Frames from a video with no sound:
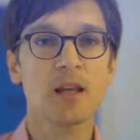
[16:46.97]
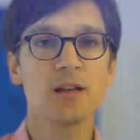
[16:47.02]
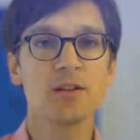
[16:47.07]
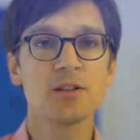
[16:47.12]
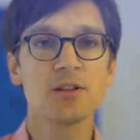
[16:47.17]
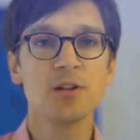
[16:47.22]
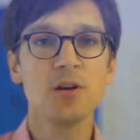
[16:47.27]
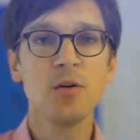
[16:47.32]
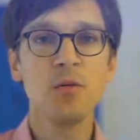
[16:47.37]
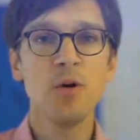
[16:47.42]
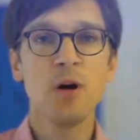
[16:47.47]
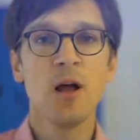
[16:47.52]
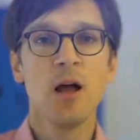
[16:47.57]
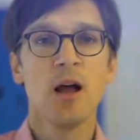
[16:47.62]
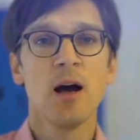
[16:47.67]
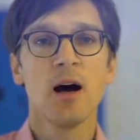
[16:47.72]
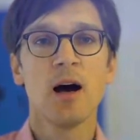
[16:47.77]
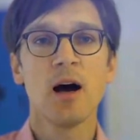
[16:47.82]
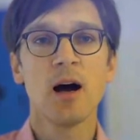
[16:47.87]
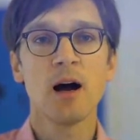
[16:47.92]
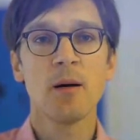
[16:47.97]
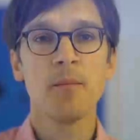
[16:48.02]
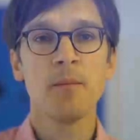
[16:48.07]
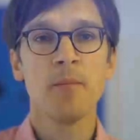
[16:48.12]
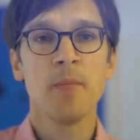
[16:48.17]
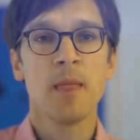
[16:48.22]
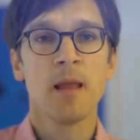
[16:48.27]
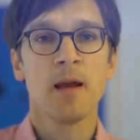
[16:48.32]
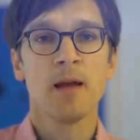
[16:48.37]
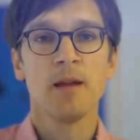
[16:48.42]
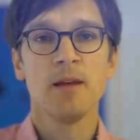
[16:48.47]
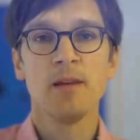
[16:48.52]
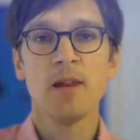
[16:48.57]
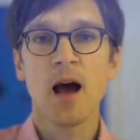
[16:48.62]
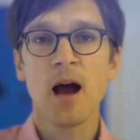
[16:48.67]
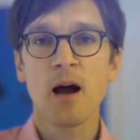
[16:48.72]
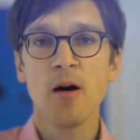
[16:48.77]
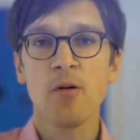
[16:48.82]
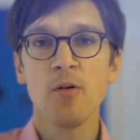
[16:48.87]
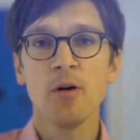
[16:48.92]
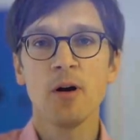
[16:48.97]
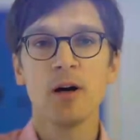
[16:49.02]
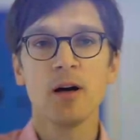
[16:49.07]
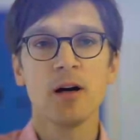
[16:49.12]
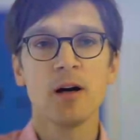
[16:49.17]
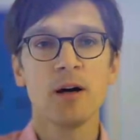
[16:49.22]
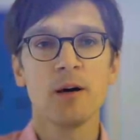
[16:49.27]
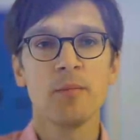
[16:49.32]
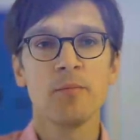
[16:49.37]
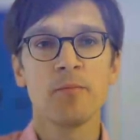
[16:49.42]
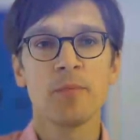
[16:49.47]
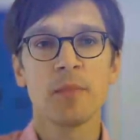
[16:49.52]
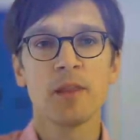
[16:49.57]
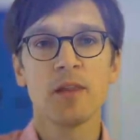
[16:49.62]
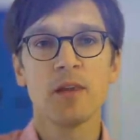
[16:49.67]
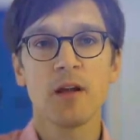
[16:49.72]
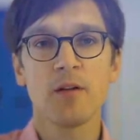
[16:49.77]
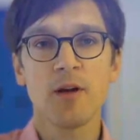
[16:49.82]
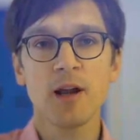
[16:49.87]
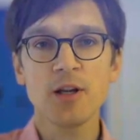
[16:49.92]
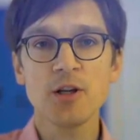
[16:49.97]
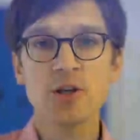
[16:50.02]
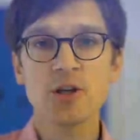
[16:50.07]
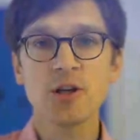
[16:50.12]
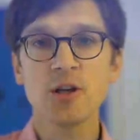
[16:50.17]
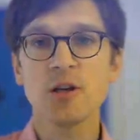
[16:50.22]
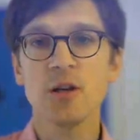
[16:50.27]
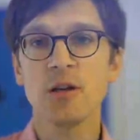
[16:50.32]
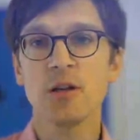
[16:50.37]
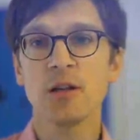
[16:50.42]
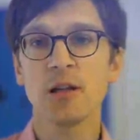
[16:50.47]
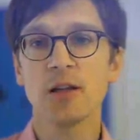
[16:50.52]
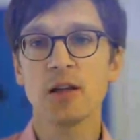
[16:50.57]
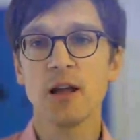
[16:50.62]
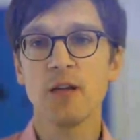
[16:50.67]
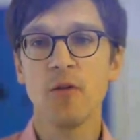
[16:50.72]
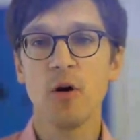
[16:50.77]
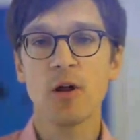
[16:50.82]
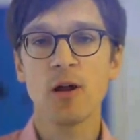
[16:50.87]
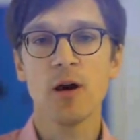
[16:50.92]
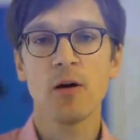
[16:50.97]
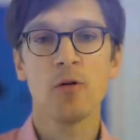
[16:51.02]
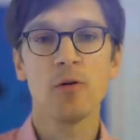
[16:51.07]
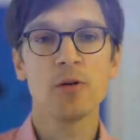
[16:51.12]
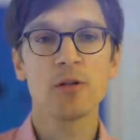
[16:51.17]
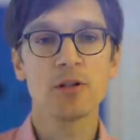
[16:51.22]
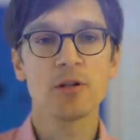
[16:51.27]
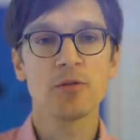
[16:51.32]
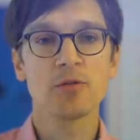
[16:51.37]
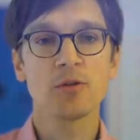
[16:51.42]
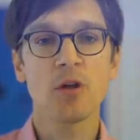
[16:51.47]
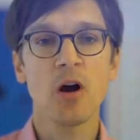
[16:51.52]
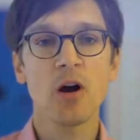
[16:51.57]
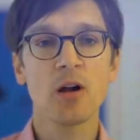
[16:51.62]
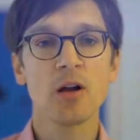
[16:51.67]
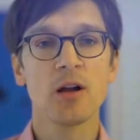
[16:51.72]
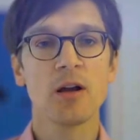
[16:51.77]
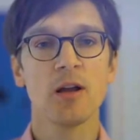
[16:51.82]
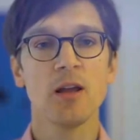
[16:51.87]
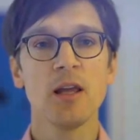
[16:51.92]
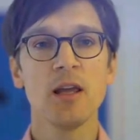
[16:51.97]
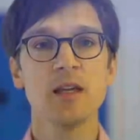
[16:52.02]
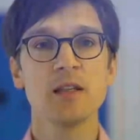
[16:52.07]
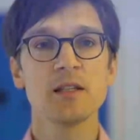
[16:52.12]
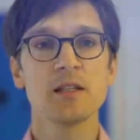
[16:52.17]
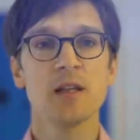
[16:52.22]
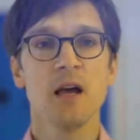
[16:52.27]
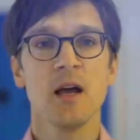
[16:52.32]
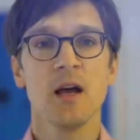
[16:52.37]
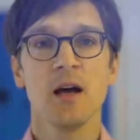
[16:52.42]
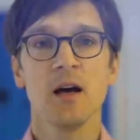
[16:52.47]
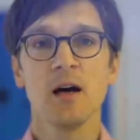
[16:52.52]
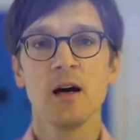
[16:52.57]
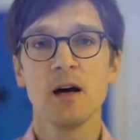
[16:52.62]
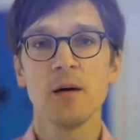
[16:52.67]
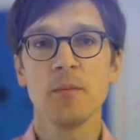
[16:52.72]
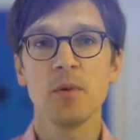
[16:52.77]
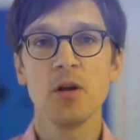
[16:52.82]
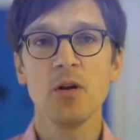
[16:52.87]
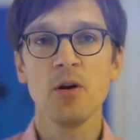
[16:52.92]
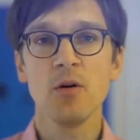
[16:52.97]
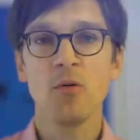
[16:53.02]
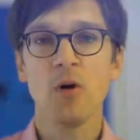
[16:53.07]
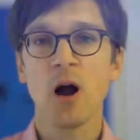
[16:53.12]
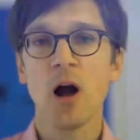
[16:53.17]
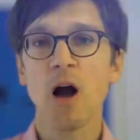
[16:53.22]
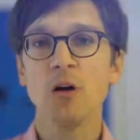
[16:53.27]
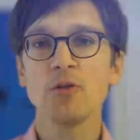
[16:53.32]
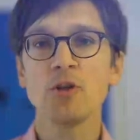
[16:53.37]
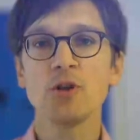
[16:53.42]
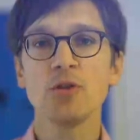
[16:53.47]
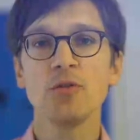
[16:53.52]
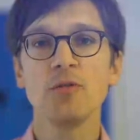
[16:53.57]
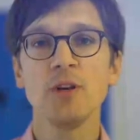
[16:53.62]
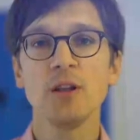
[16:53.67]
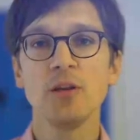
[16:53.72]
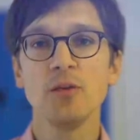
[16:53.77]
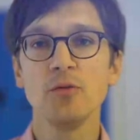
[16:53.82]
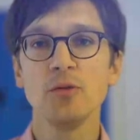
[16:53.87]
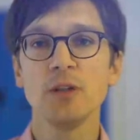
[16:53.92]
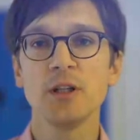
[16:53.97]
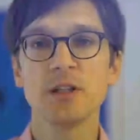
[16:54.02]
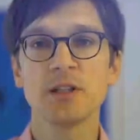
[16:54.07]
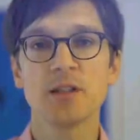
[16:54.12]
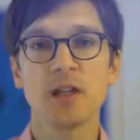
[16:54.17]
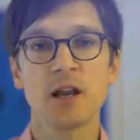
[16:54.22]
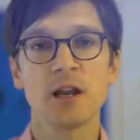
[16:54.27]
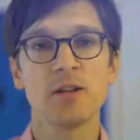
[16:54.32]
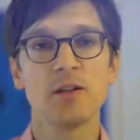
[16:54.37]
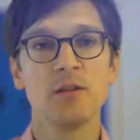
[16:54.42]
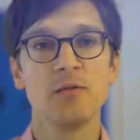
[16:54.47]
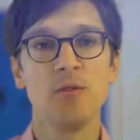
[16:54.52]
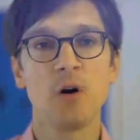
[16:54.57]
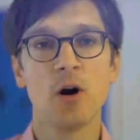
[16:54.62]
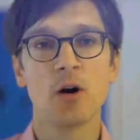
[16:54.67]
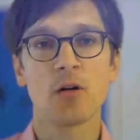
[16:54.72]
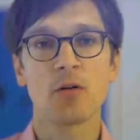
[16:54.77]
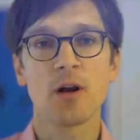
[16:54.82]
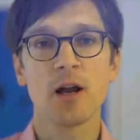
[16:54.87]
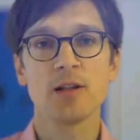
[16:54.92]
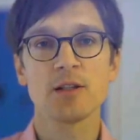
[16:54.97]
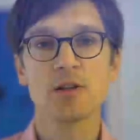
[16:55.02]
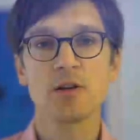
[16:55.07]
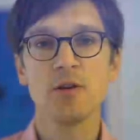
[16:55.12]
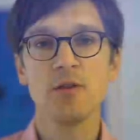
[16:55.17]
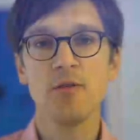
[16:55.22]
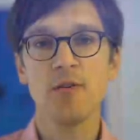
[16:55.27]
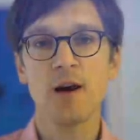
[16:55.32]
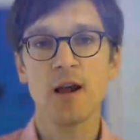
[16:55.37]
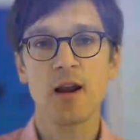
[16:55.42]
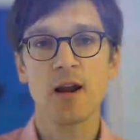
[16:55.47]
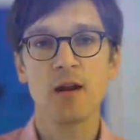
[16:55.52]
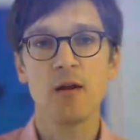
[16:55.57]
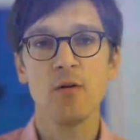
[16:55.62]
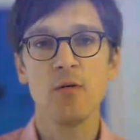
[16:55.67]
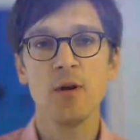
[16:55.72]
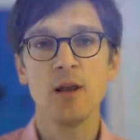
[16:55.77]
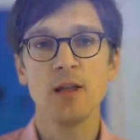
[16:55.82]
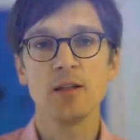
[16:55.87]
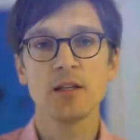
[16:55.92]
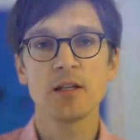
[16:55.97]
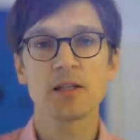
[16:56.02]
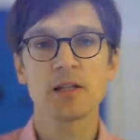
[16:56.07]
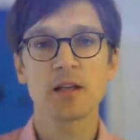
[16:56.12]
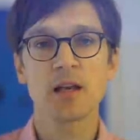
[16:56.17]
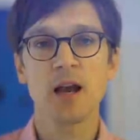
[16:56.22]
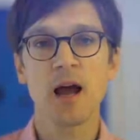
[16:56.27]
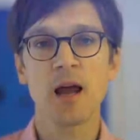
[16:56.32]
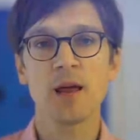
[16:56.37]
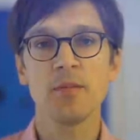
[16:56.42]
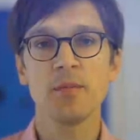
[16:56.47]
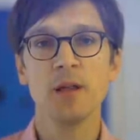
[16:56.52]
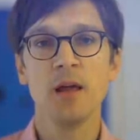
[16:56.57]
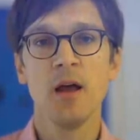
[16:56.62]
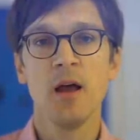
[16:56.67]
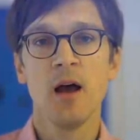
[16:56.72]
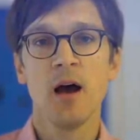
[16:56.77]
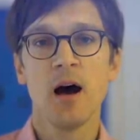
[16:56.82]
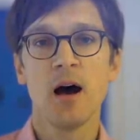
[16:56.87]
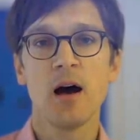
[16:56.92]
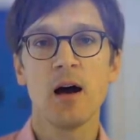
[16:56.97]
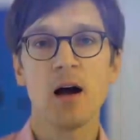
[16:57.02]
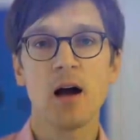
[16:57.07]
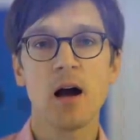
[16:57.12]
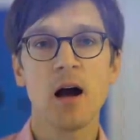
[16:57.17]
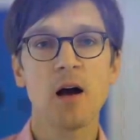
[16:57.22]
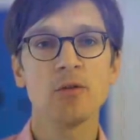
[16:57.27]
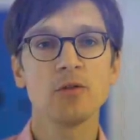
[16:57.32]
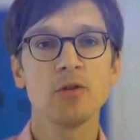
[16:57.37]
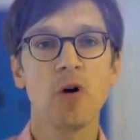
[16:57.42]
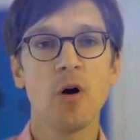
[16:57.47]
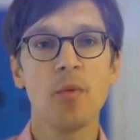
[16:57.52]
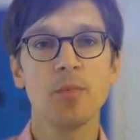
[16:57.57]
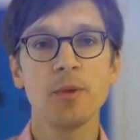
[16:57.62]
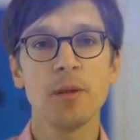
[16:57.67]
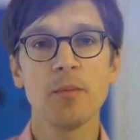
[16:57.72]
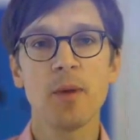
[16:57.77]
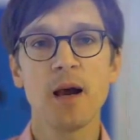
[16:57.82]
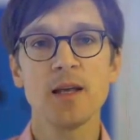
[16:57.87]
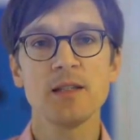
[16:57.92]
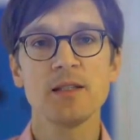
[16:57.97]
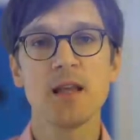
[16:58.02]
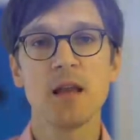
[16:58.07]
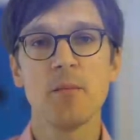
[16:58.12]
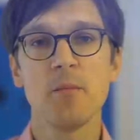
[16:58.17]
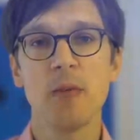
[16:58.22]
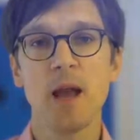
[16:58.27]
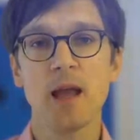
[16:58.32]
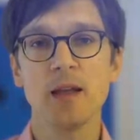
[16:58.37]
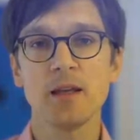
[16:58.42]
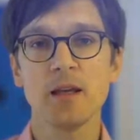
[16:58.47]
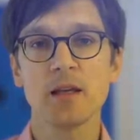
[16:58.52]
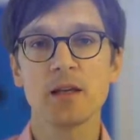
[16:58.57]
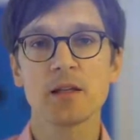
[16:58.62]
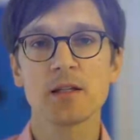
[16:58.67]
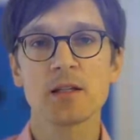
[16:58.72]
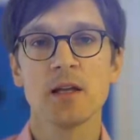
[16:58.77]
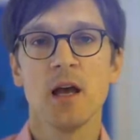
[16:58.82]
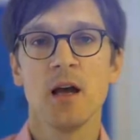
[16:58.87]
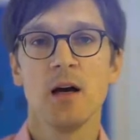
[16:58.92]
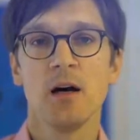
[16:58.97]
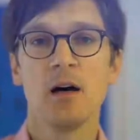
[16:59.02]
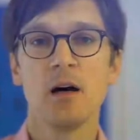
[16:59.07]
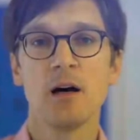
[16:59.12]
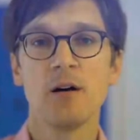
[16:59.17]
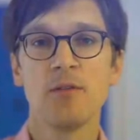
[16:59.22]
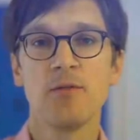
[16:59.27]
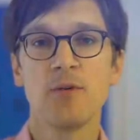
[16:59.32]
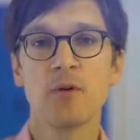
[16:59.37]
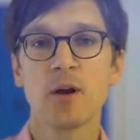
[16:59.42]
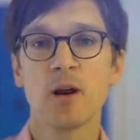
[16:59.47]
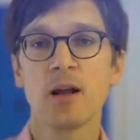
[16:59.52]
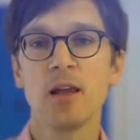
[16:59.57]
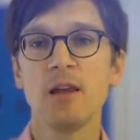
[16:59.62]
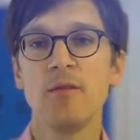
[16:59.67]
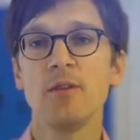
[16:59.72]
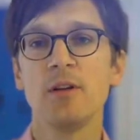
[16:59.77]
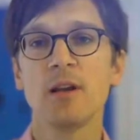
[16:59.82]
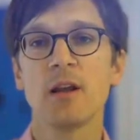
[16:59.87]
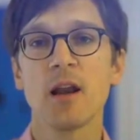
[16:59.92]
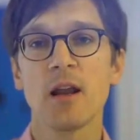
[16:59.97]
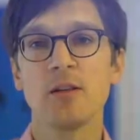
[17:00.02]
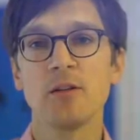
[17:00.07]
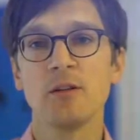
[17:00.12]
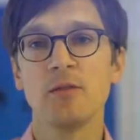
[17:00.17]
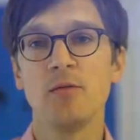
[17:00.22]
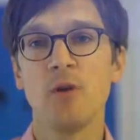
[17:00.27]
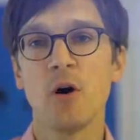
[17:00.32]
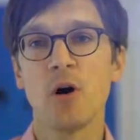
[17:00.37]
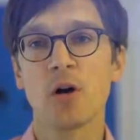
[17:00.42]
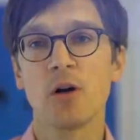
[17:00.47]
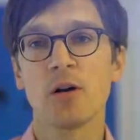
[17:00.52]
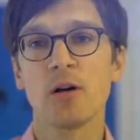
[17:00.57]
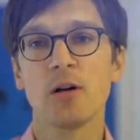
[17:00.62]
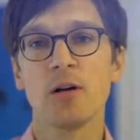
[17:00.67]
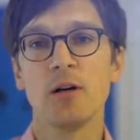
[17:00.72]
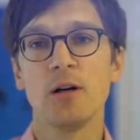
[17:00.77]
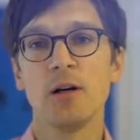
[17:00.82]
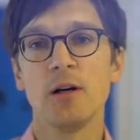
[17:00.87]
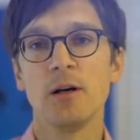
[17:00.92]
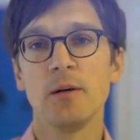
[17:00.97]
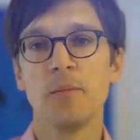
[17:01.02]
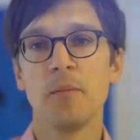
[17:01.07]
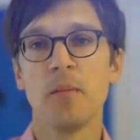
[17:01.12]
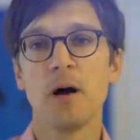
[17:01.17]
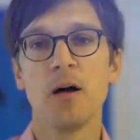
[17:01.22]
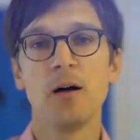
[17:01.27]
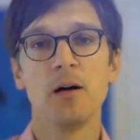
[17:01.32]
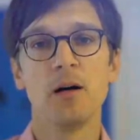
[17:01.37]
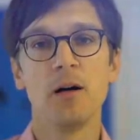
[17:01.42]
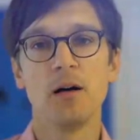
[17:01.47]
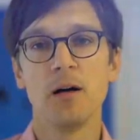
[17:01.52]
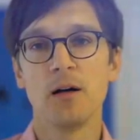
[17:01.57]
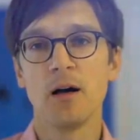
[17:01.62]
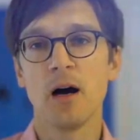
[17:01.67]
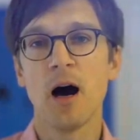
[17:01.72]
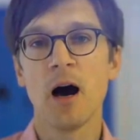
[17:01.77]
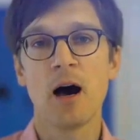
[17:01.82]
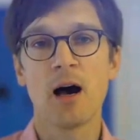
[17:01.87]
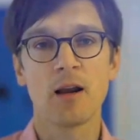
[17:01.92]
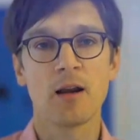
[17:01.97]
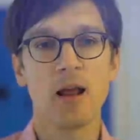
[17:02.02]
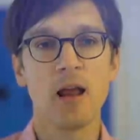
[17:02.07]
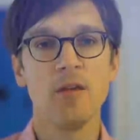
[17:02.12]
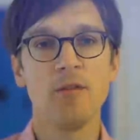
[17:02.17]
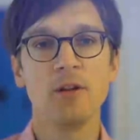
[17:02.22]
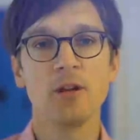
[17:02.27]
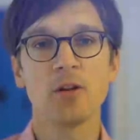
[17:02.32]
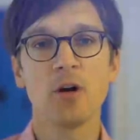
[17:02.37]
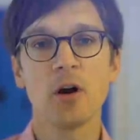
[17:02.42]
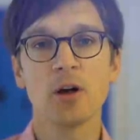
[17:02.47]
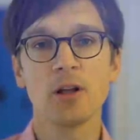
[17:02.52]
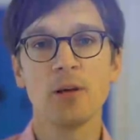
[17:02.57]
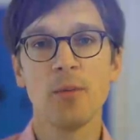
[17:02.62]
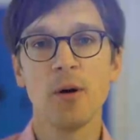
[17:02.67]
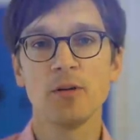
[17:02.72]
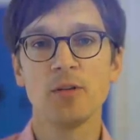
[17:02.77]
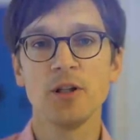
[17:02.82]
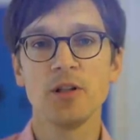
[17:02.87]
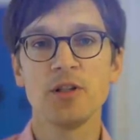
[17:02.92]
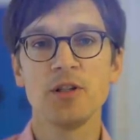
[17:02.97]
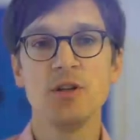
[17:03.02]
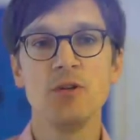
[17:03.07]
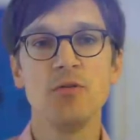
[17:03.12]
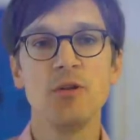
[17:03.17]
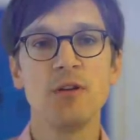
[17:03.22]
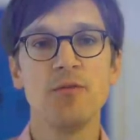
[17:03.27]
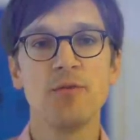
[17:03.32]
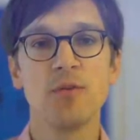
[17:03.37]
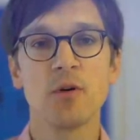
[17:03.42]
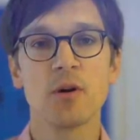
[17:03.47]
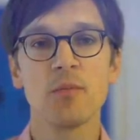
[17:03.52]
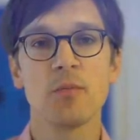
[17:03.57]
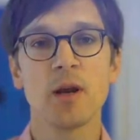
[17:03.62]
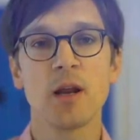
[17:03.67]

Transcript: So um, now um, the question that I wanna also talk is, um, you know, how should we do this random walk, right? So far I only described uh, how to optimize the embeddings Uh, for a given random walk um, uh, R. And we talked about this uniform